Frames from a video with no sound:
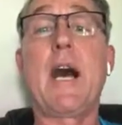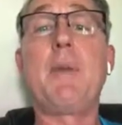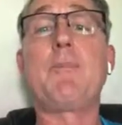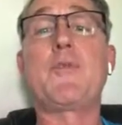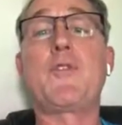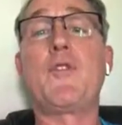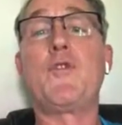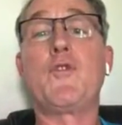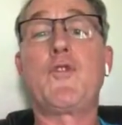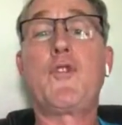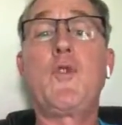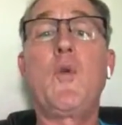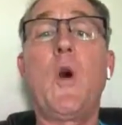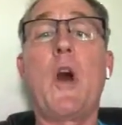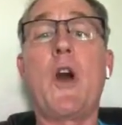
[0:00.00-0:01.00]
up to
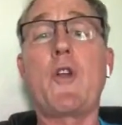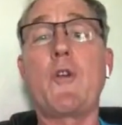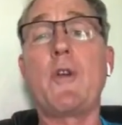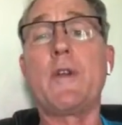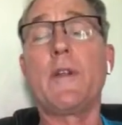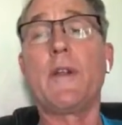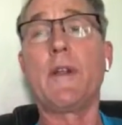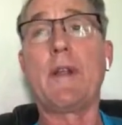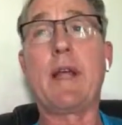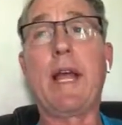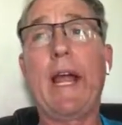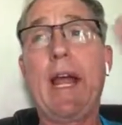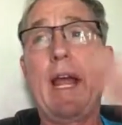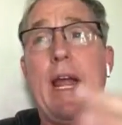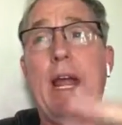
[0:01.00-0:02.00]

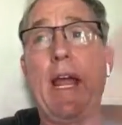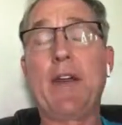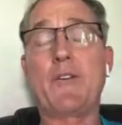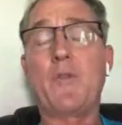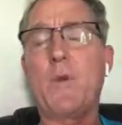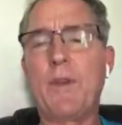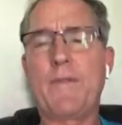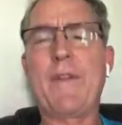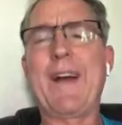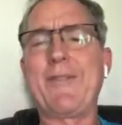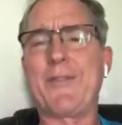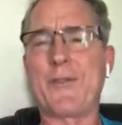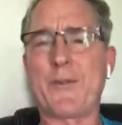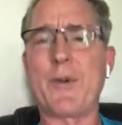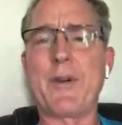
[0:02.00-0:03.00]

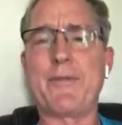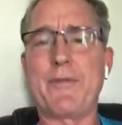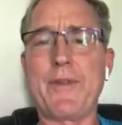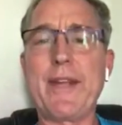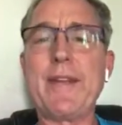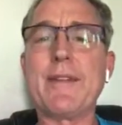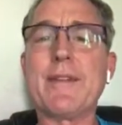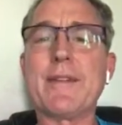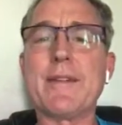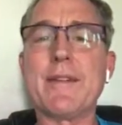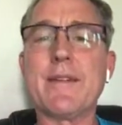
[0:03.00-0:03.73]
225 square feet,